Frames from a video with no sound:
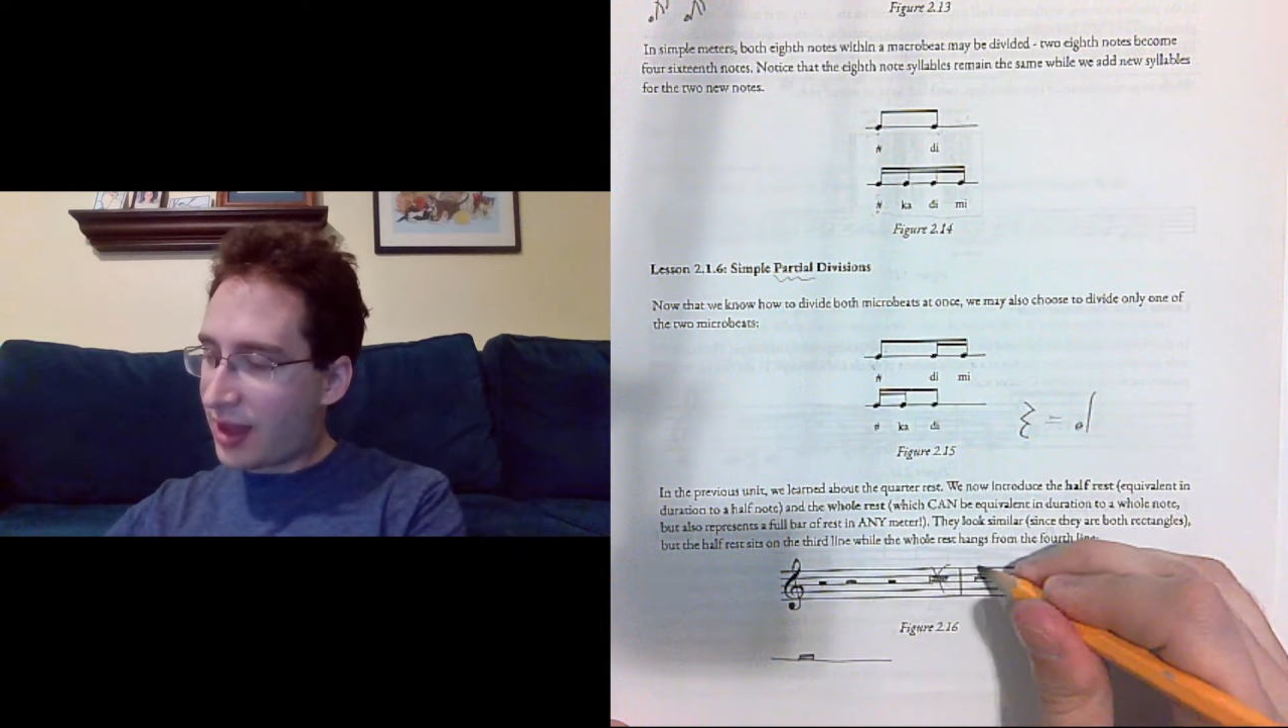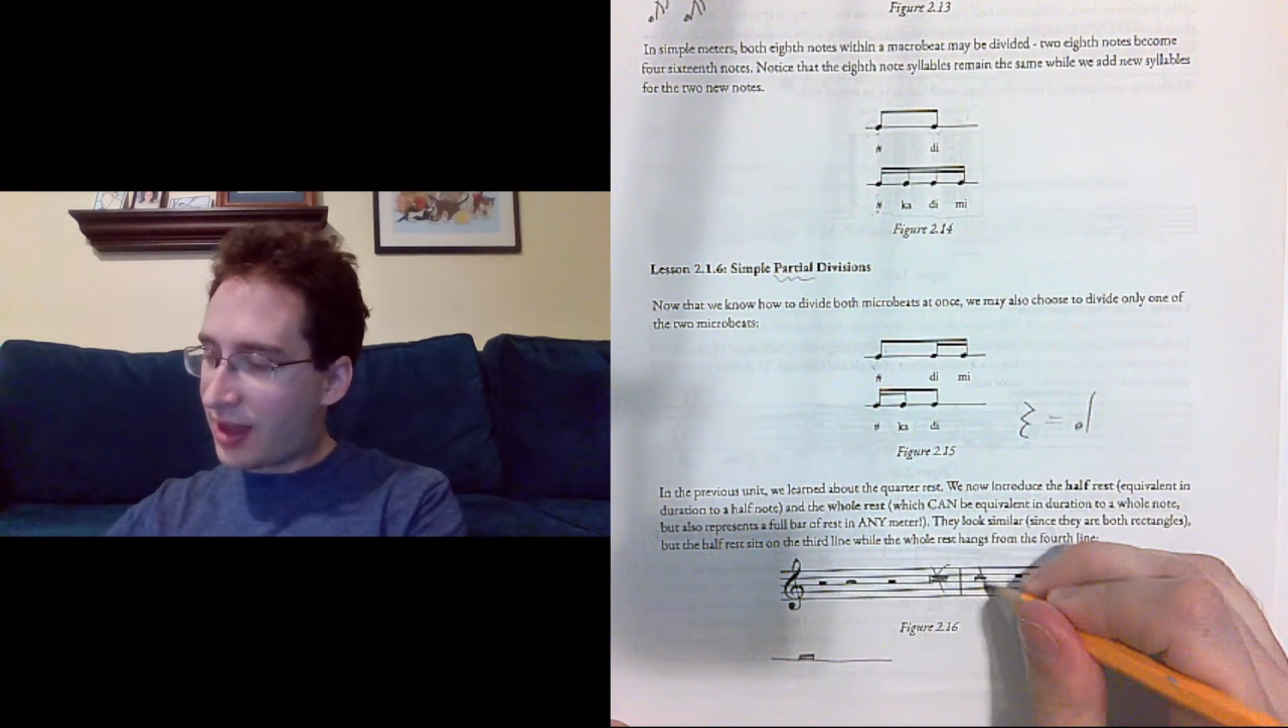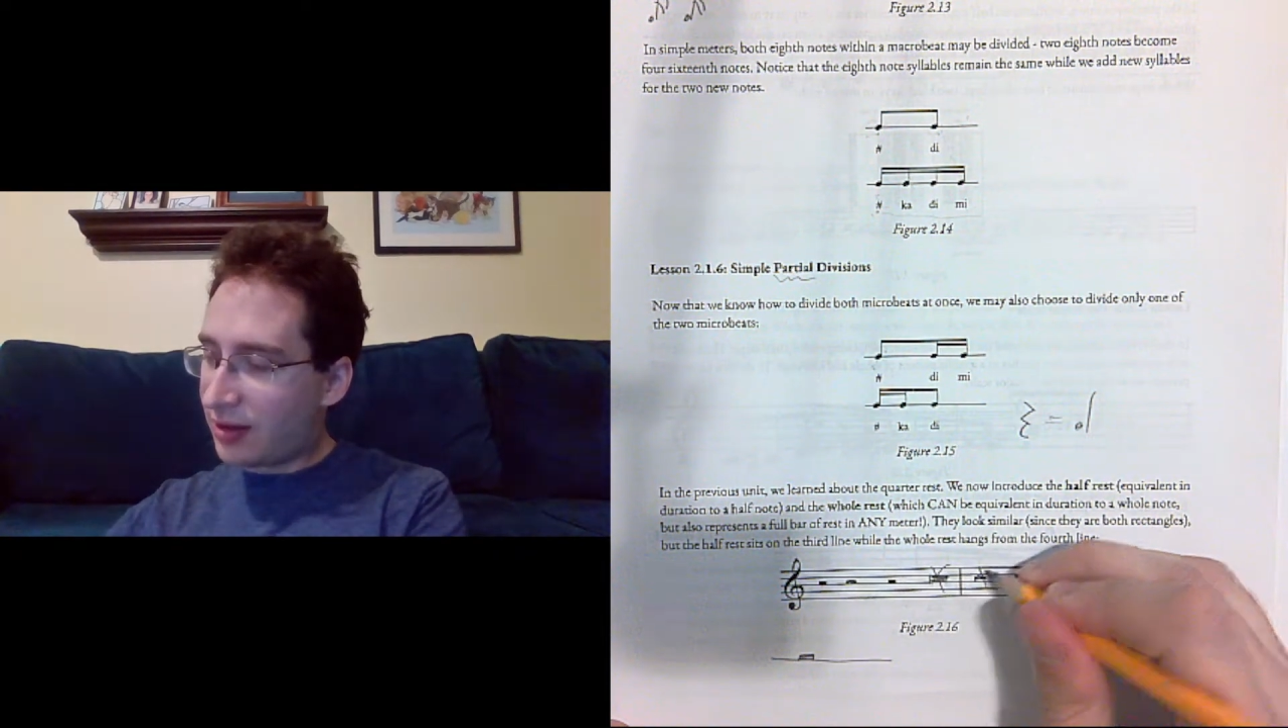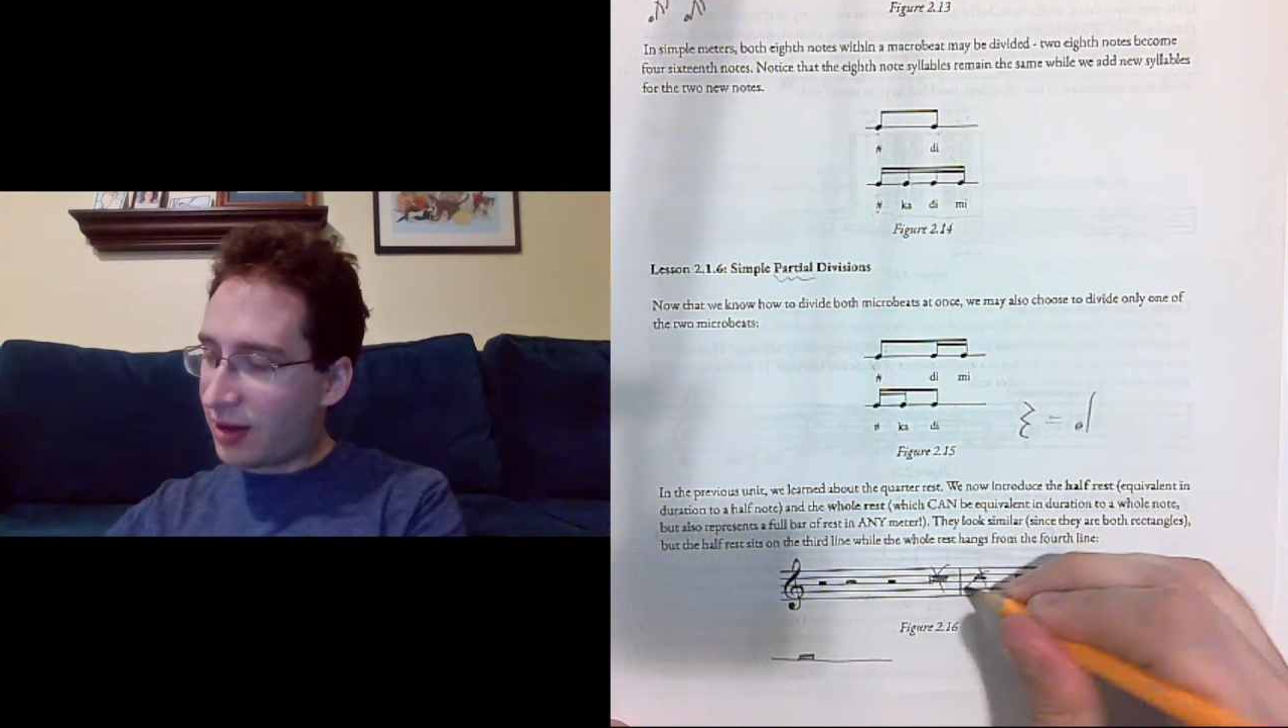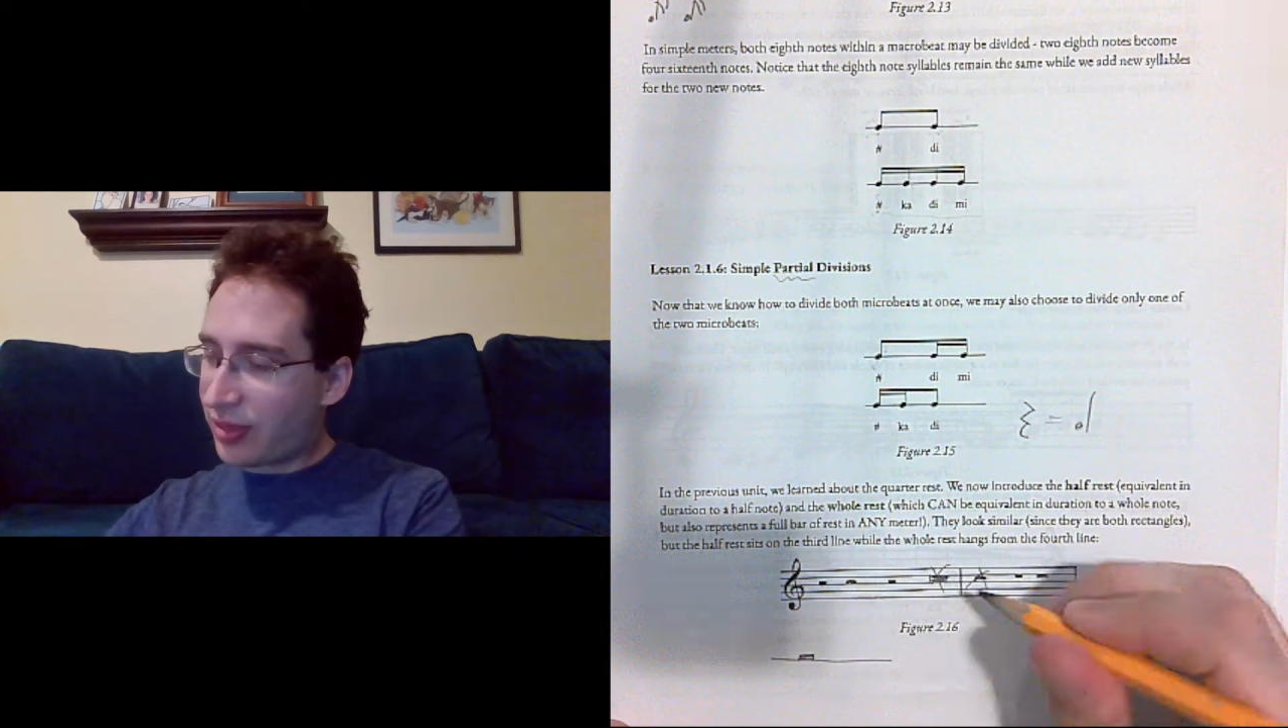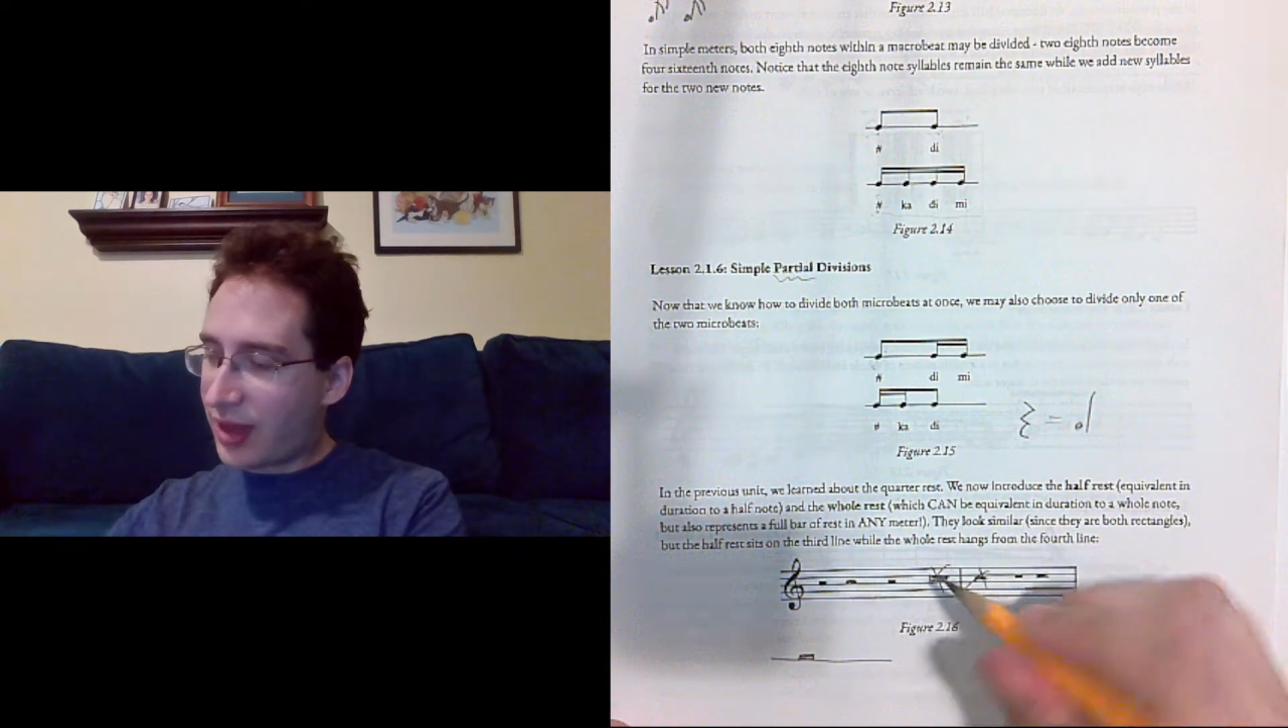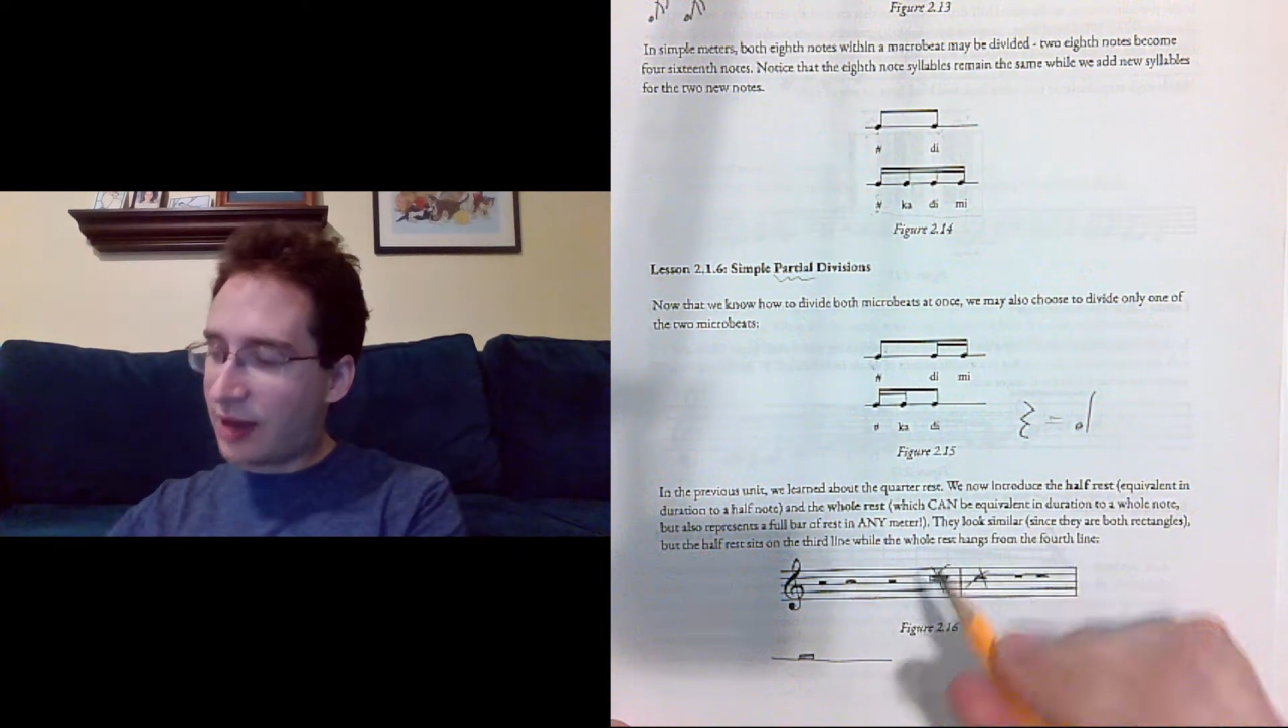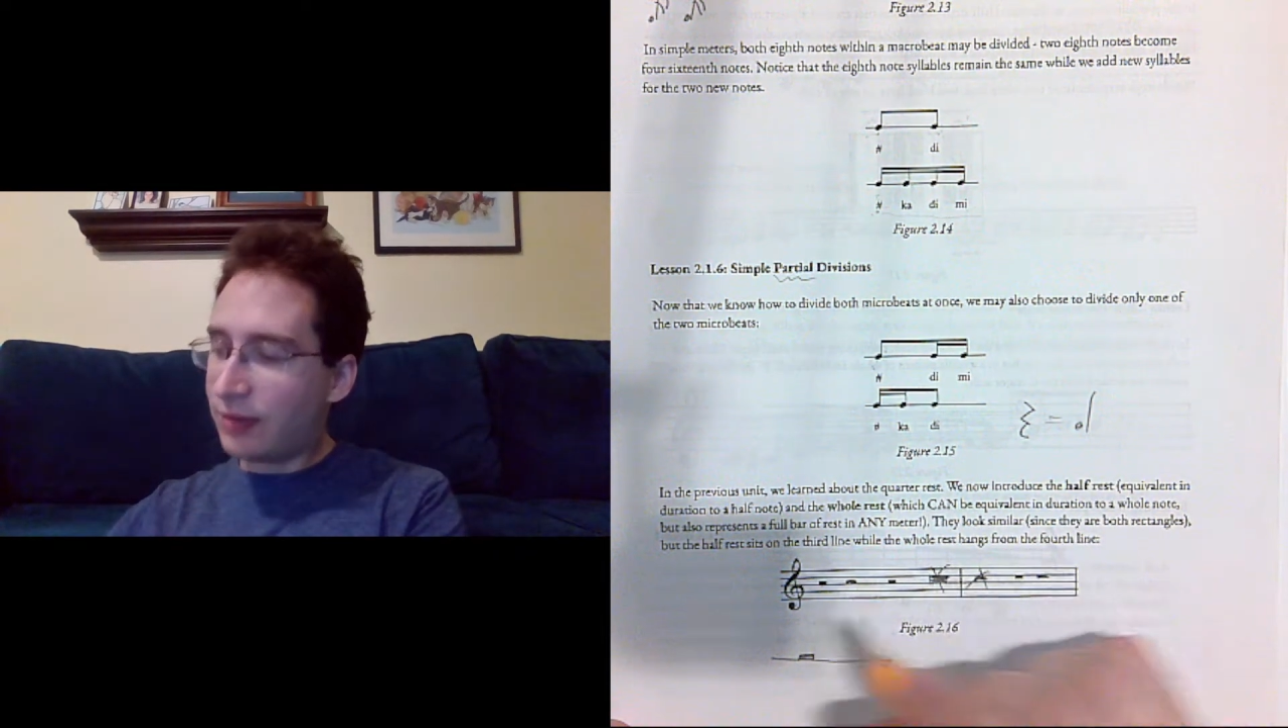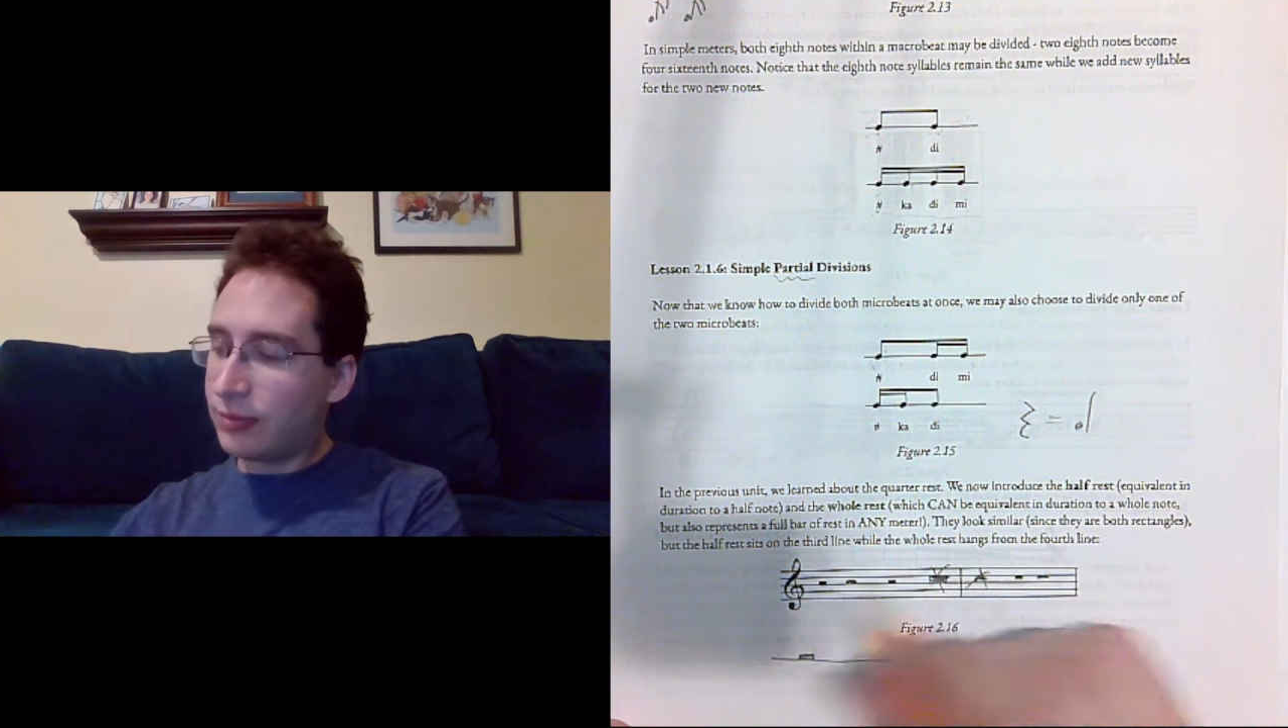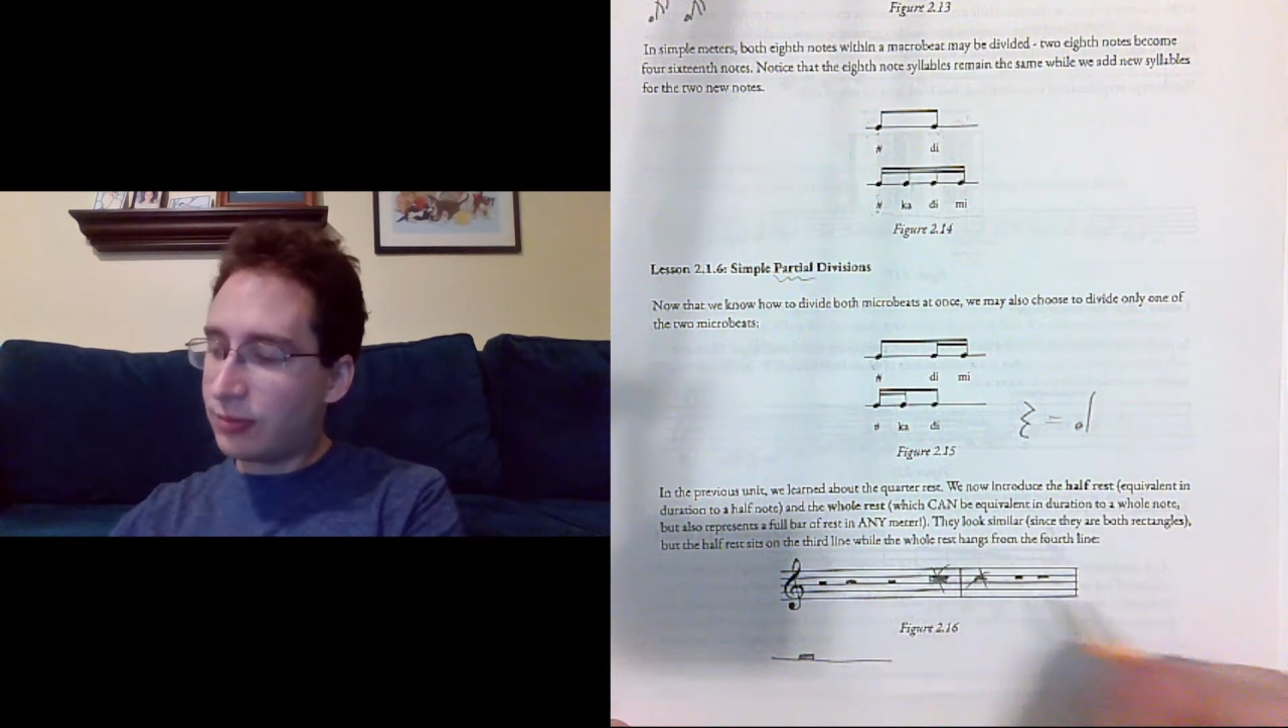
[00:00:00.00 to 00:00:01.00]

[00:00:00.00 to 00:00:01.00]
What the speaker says: that, not that.